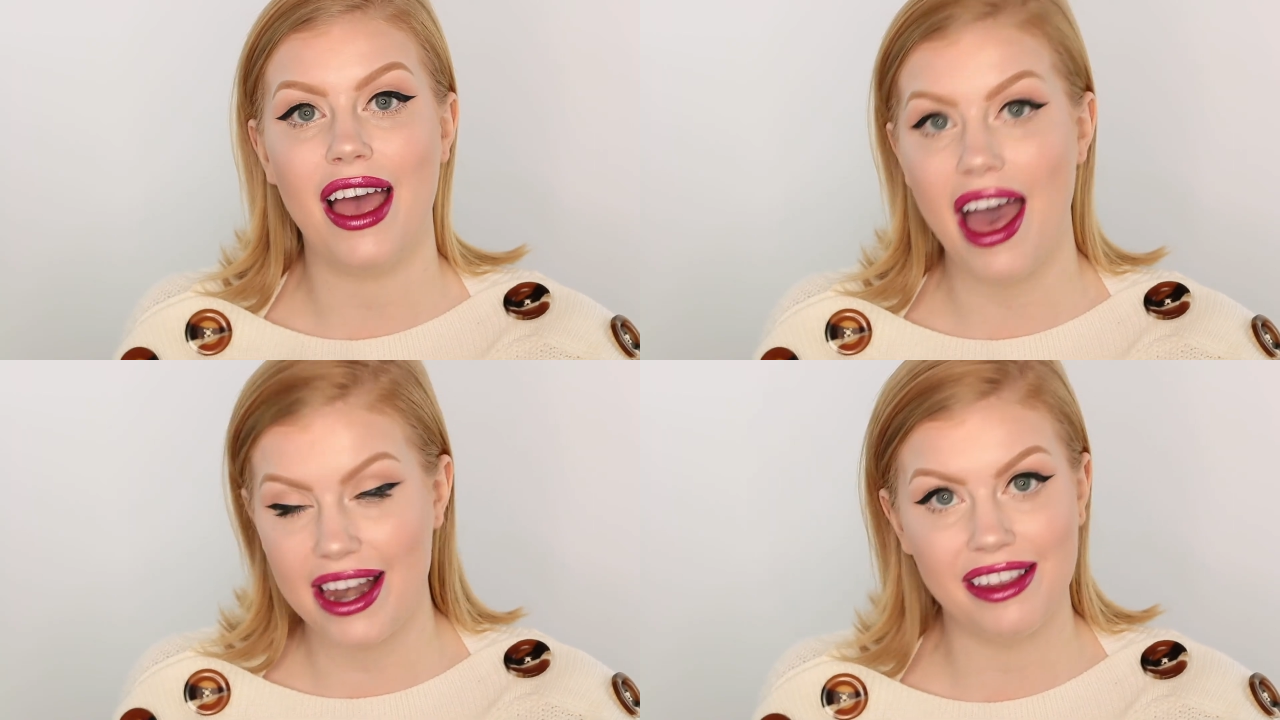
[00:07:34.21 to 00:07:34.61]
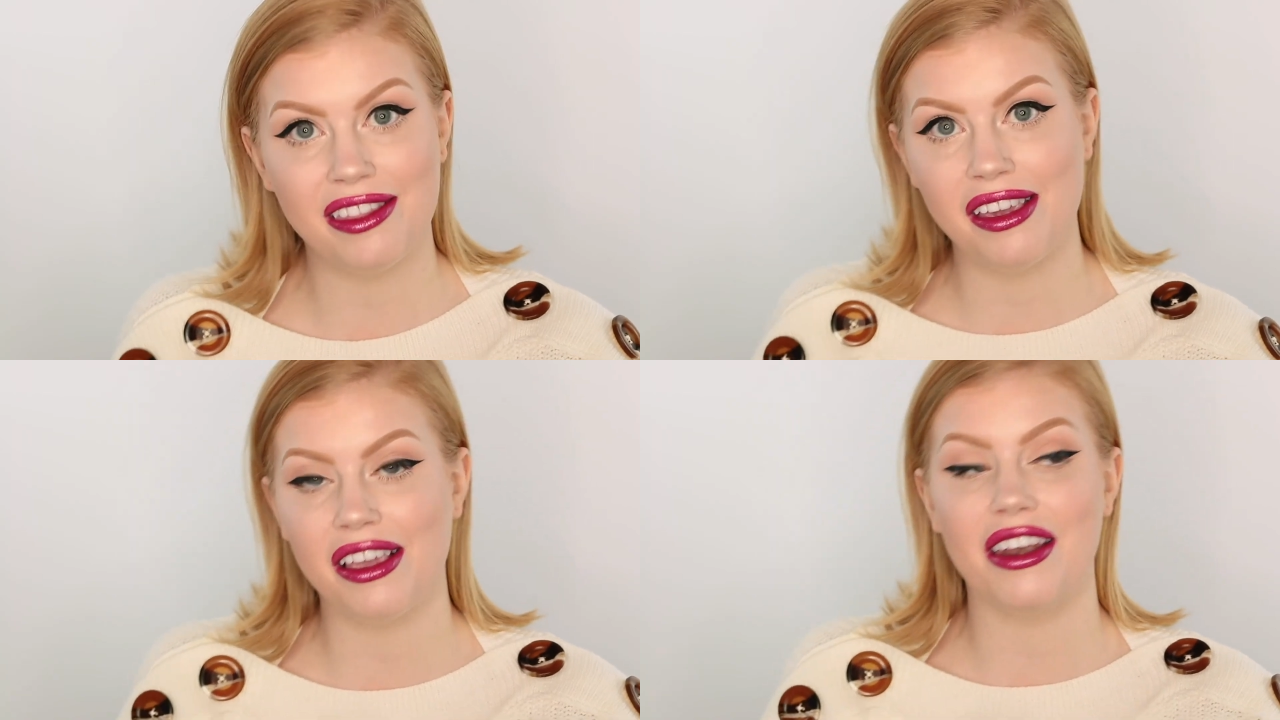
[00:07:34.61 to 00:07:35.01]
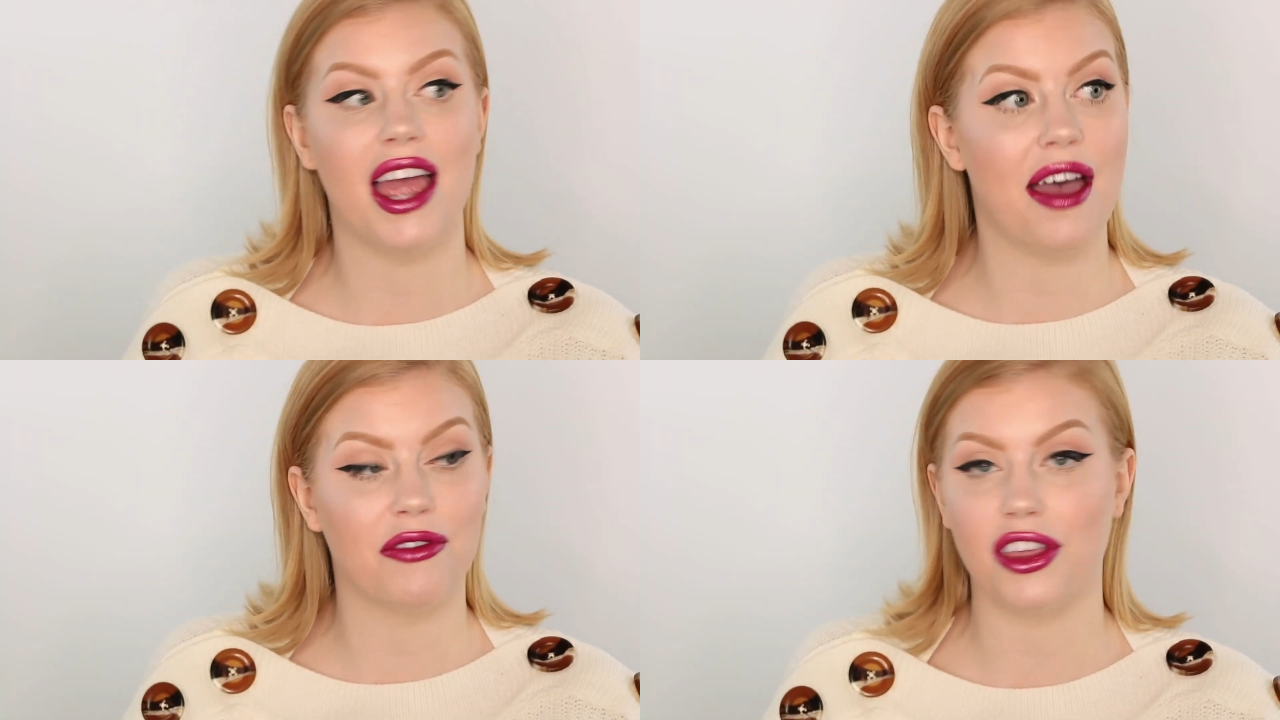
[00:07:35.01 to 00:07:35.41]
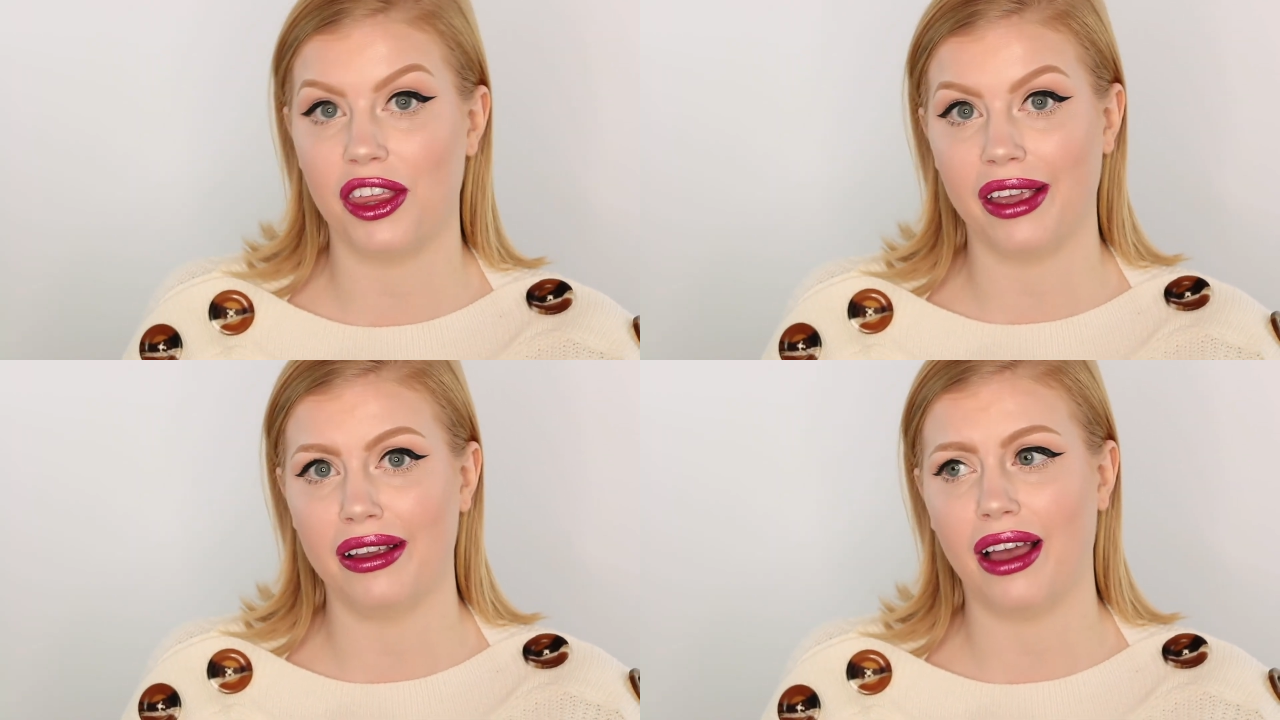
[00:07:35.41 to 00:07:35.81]
anything and
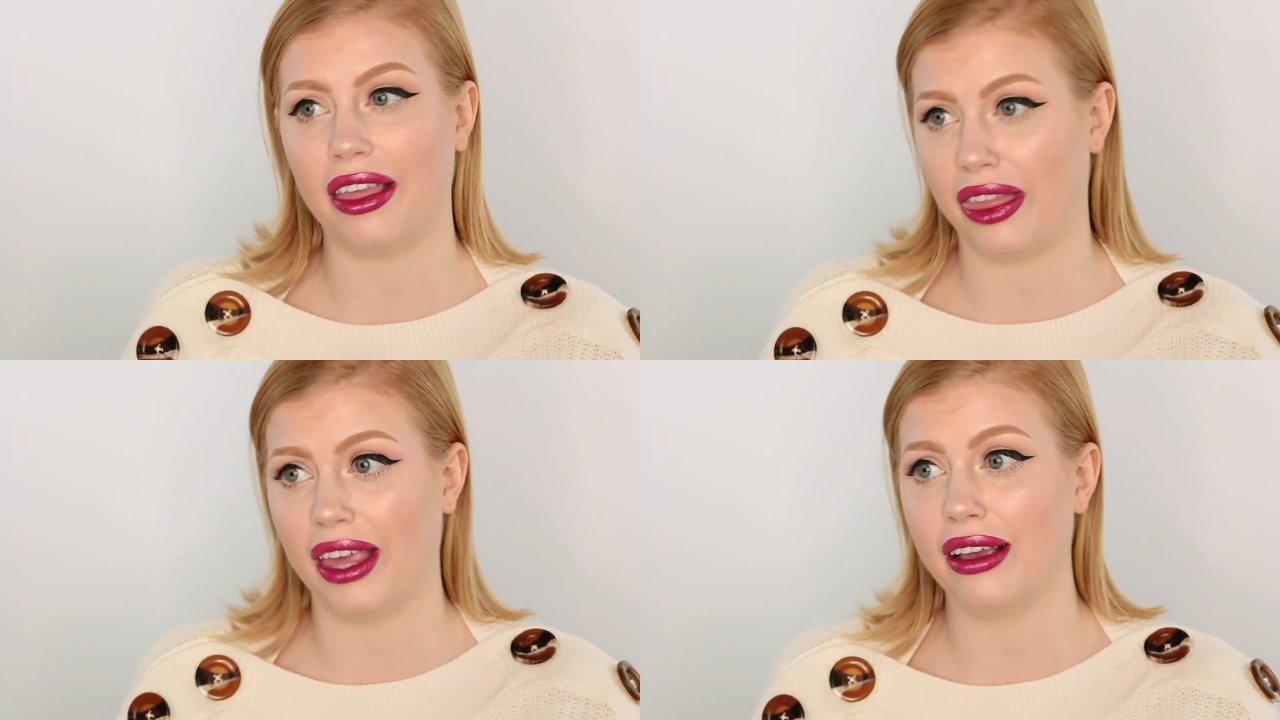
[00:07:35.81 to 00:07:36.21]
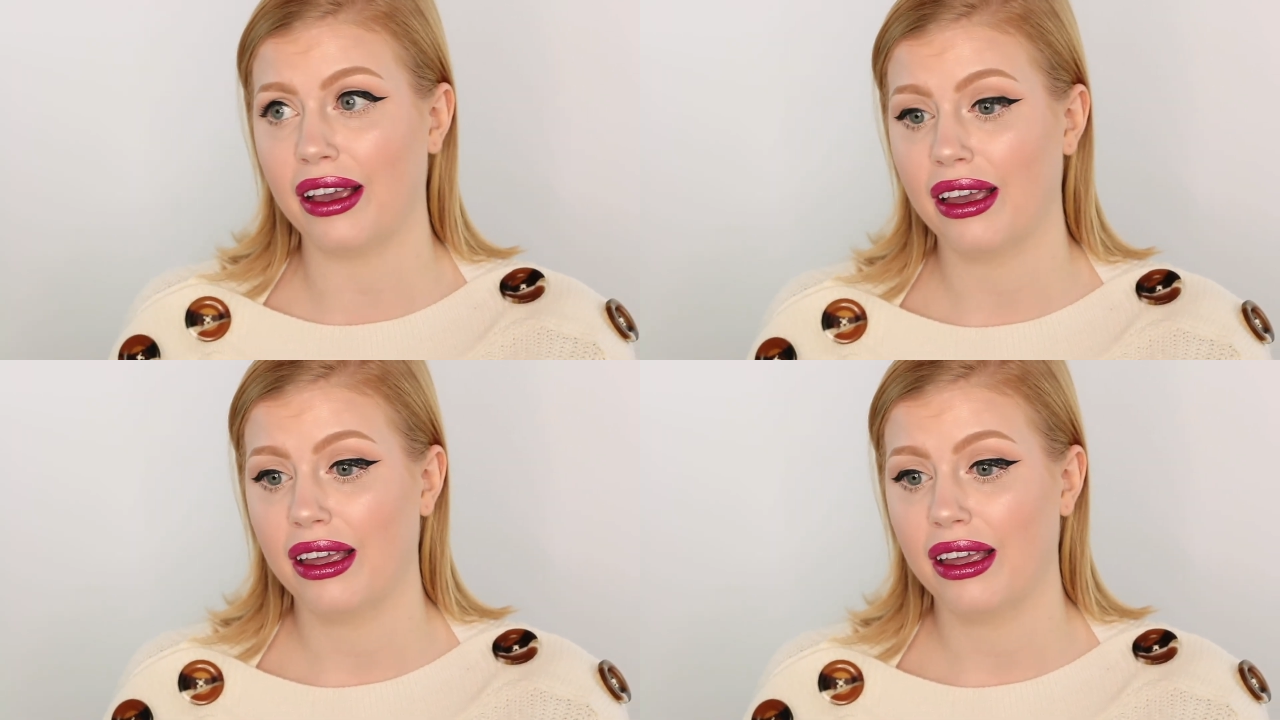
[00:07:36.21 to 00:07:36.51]
everything, I think.